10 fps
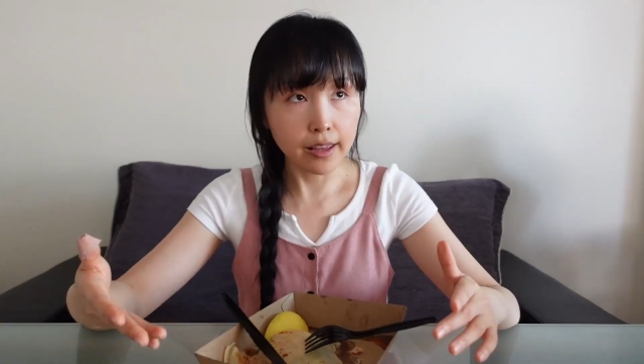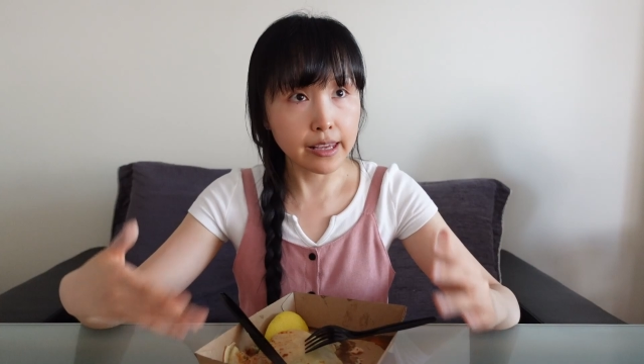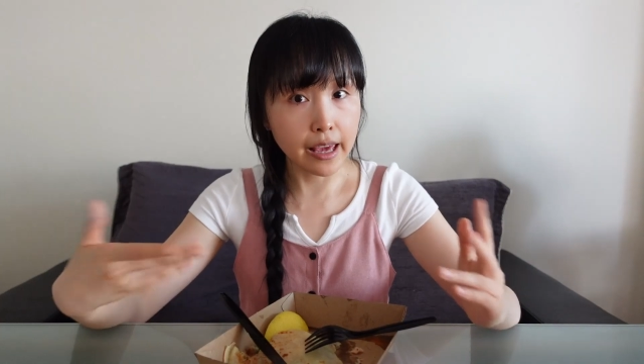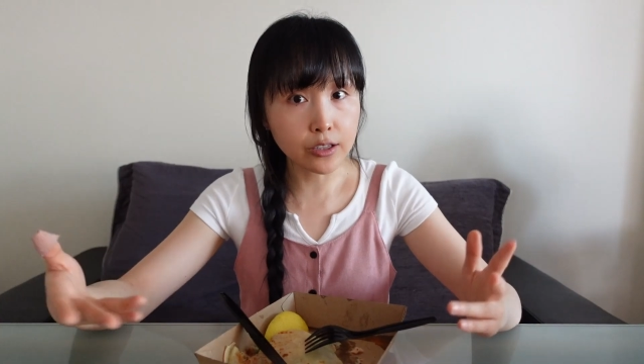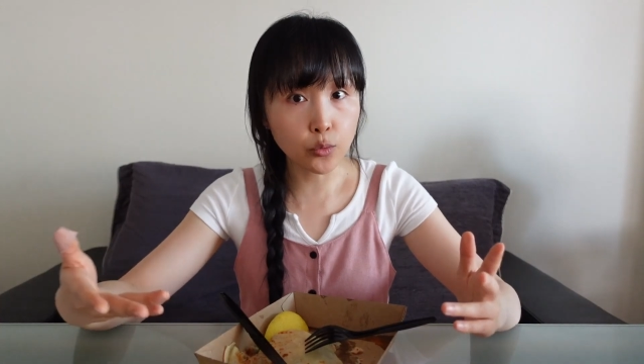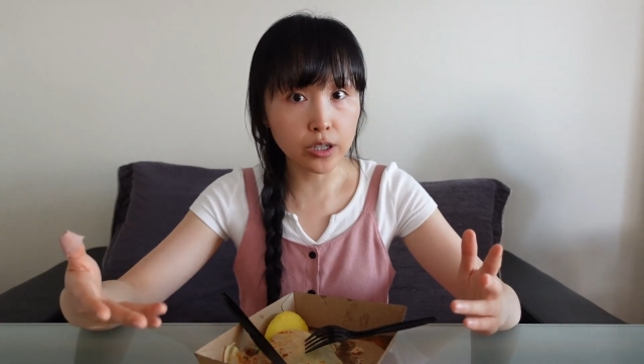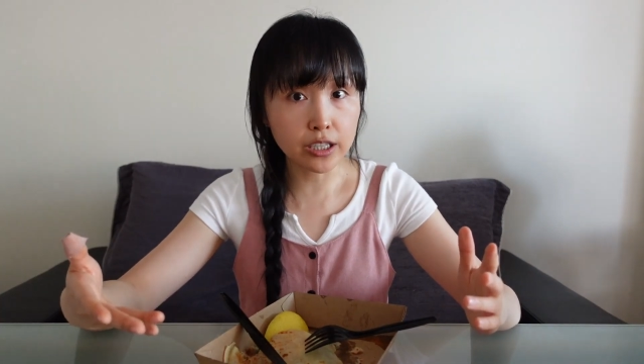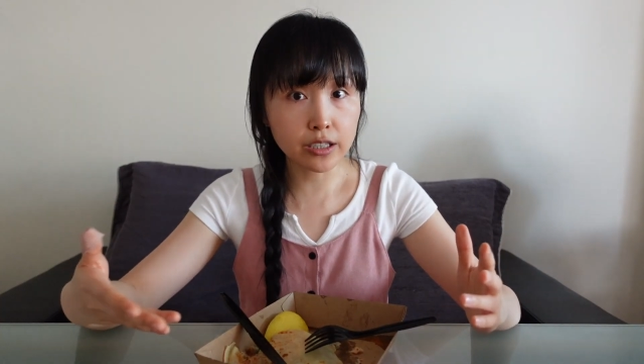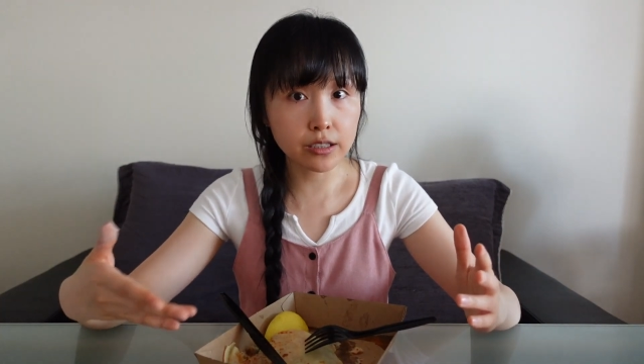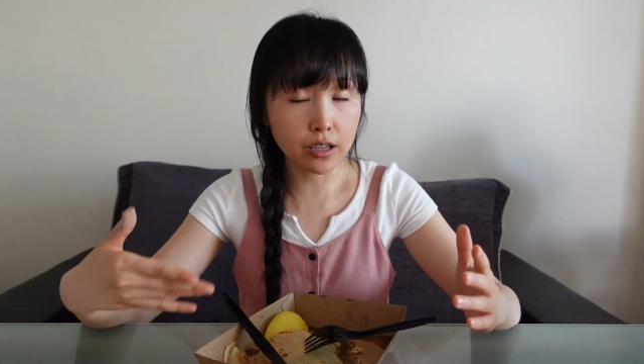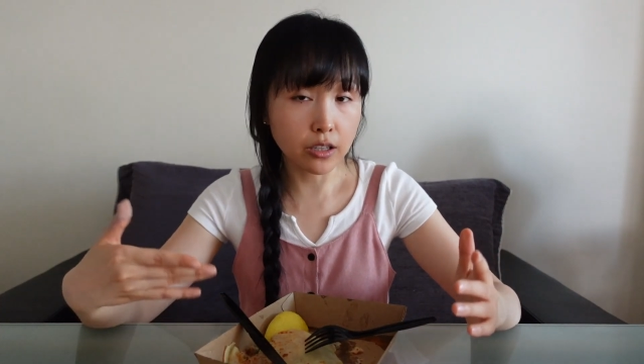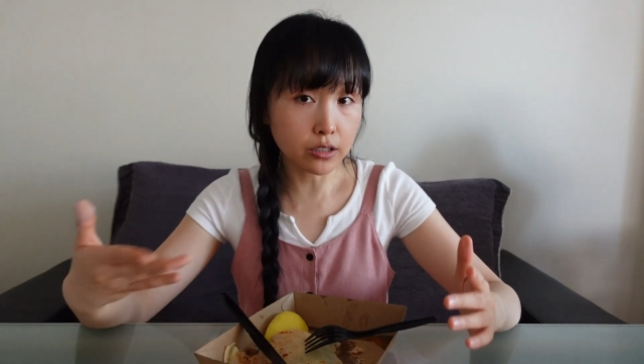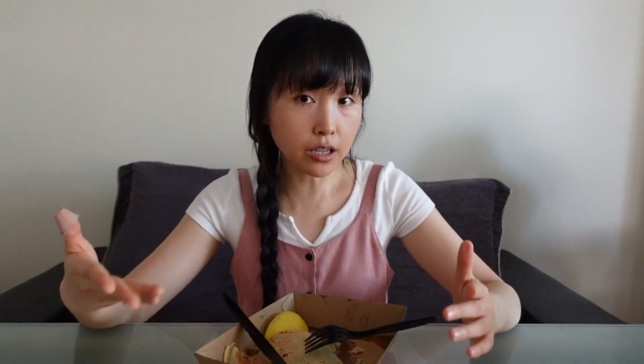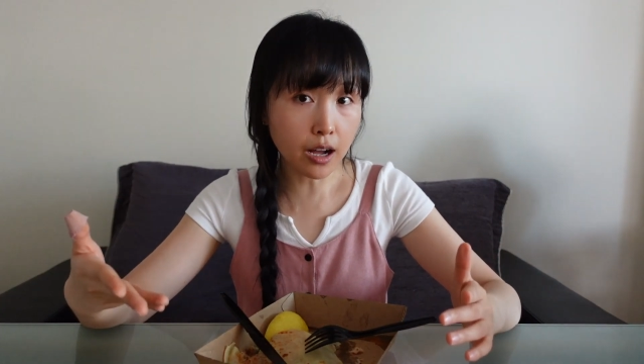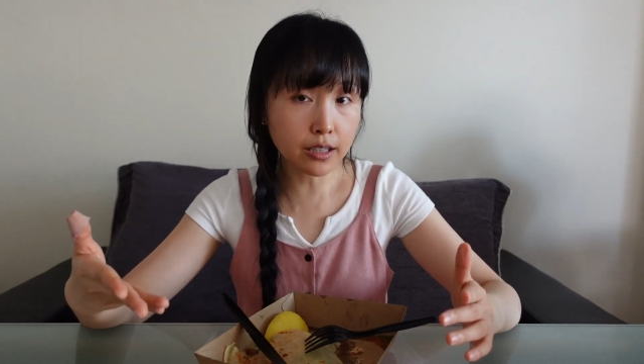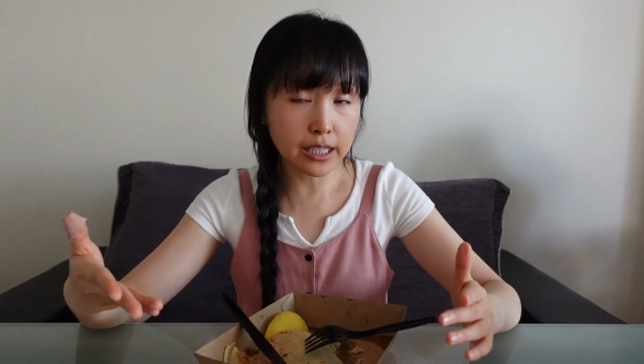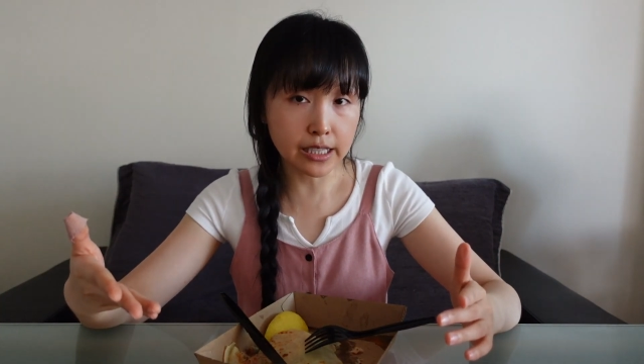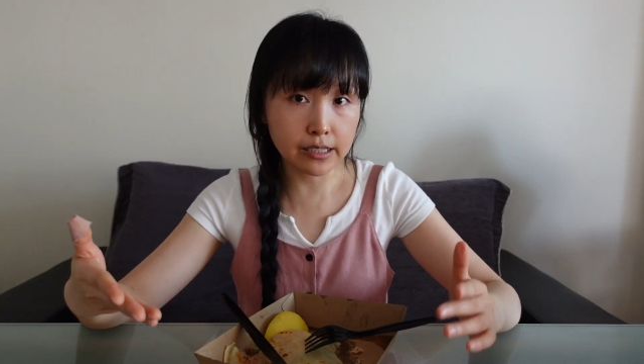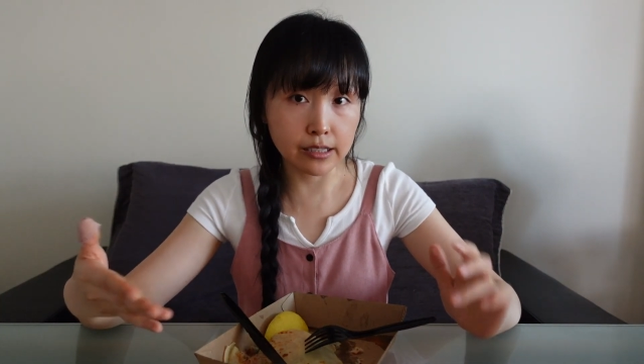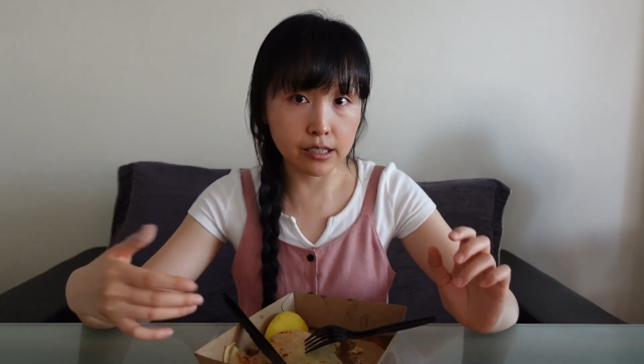At the end, what lingers on your tongue
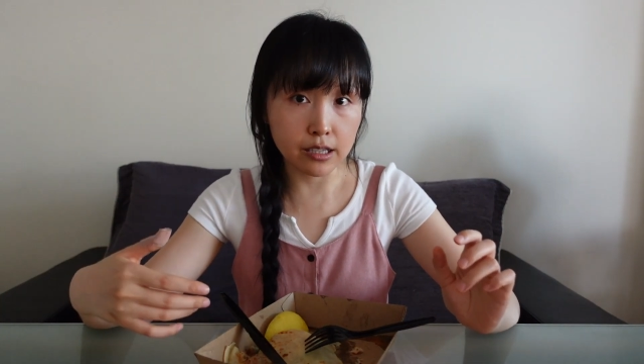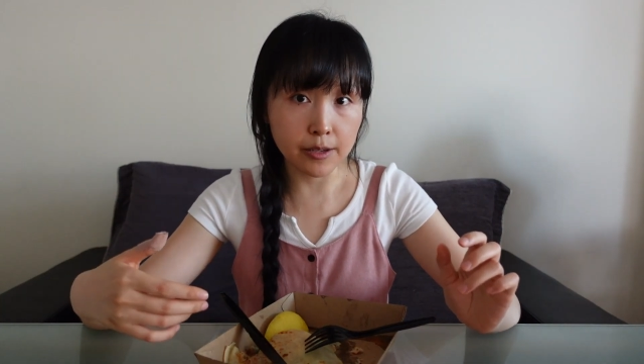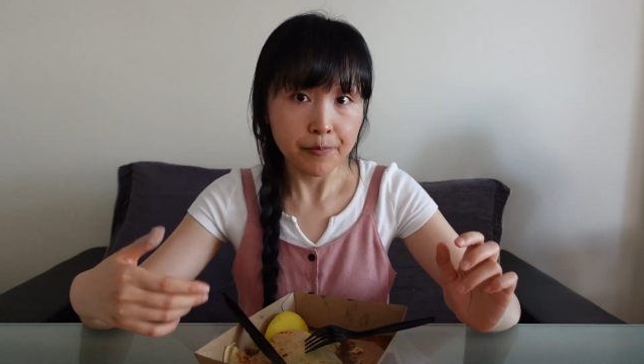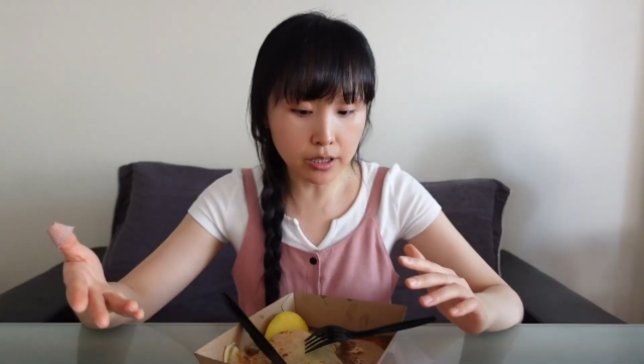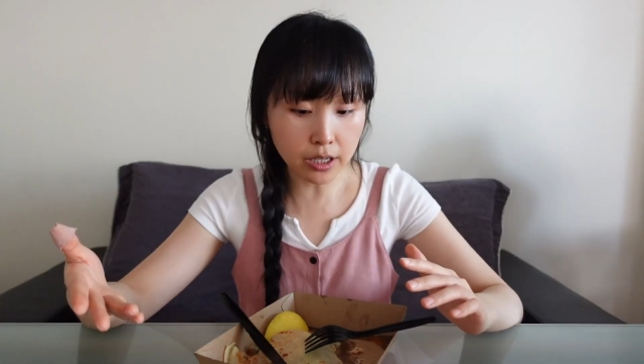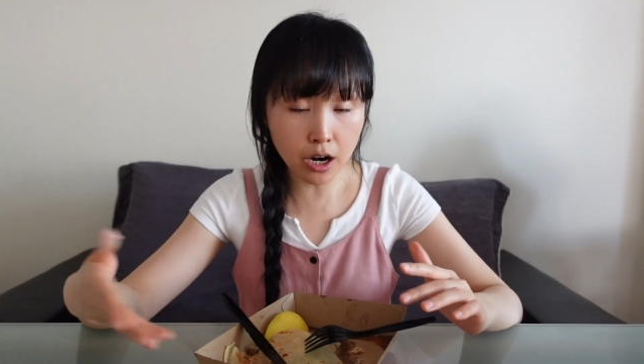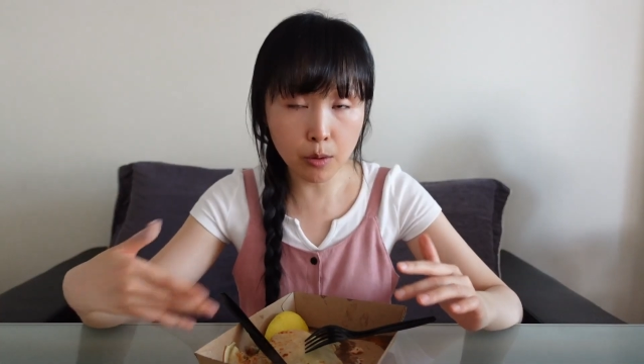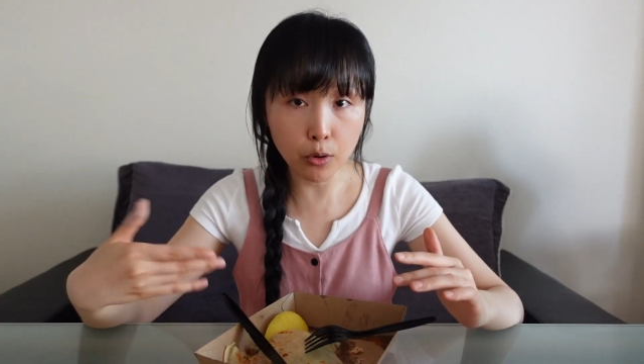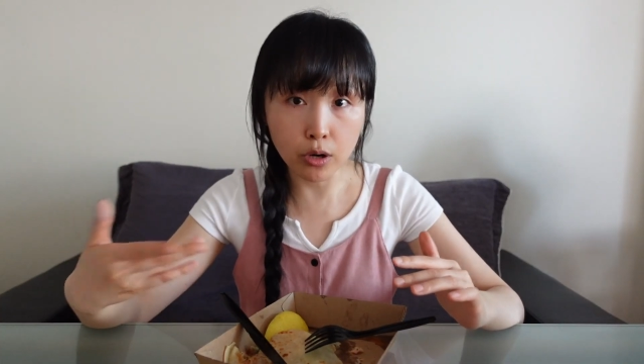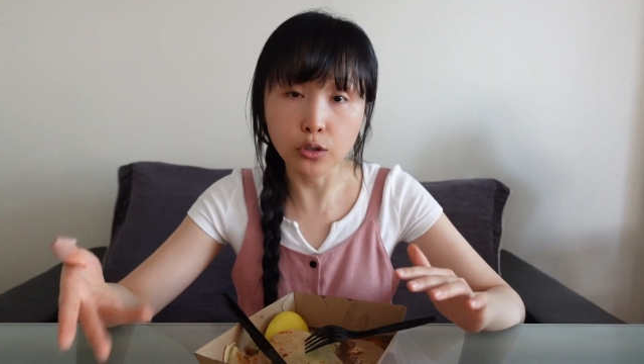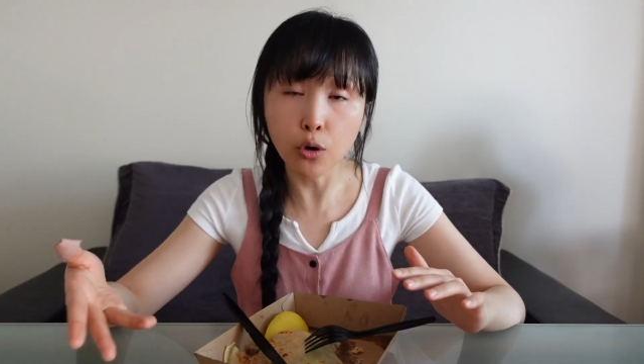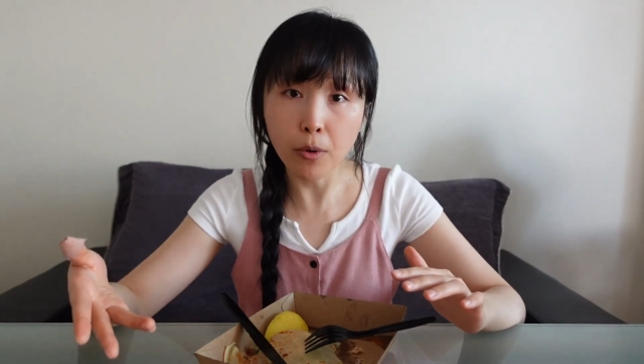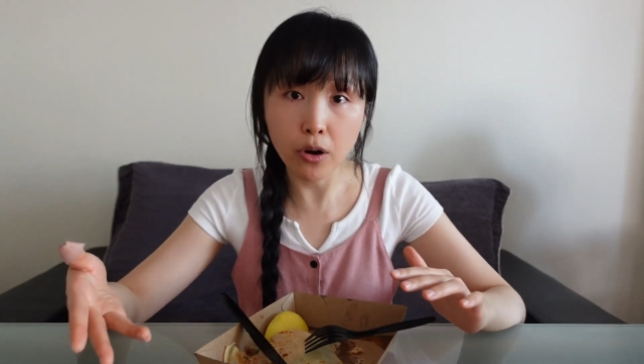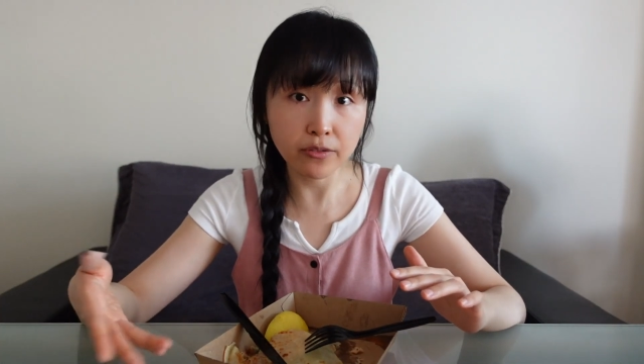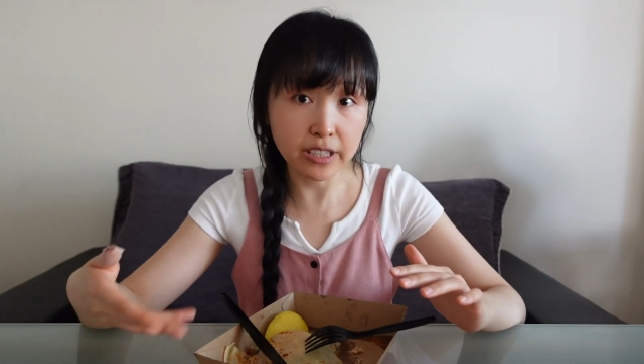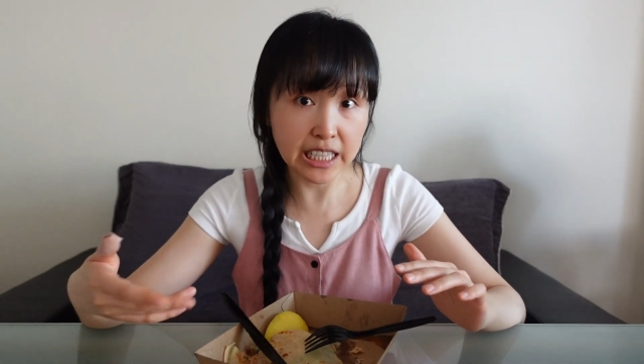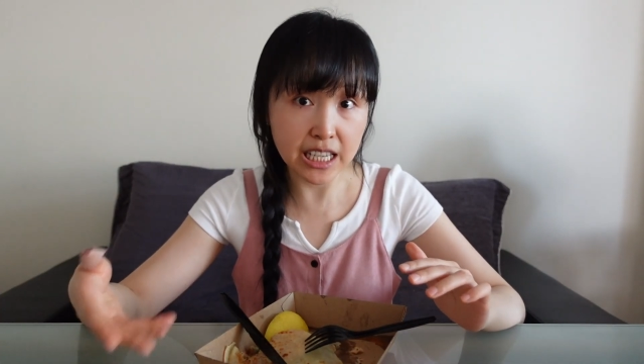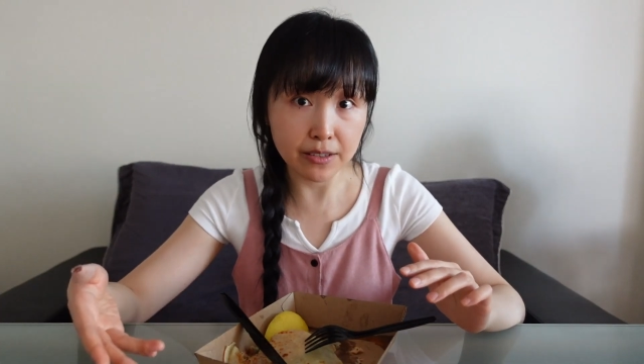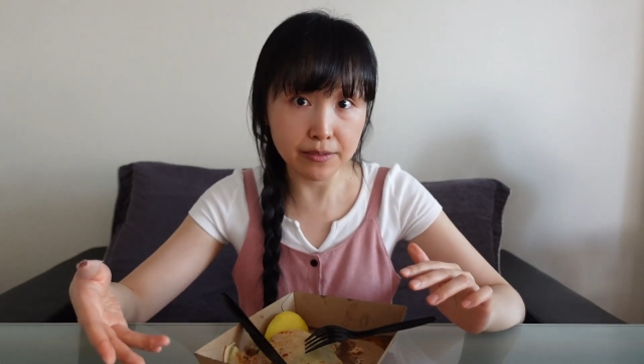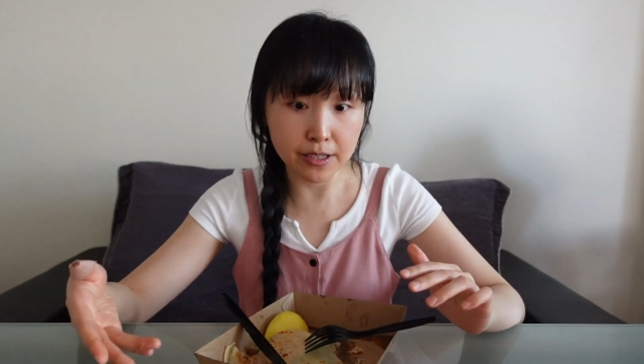is the the herbal aroma of the
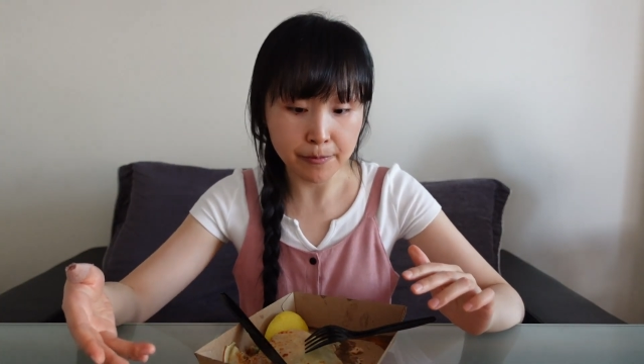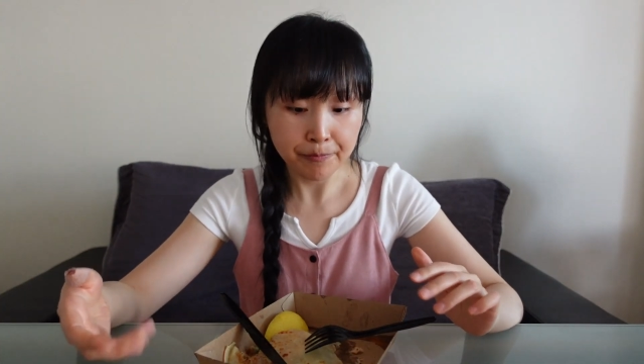leaves.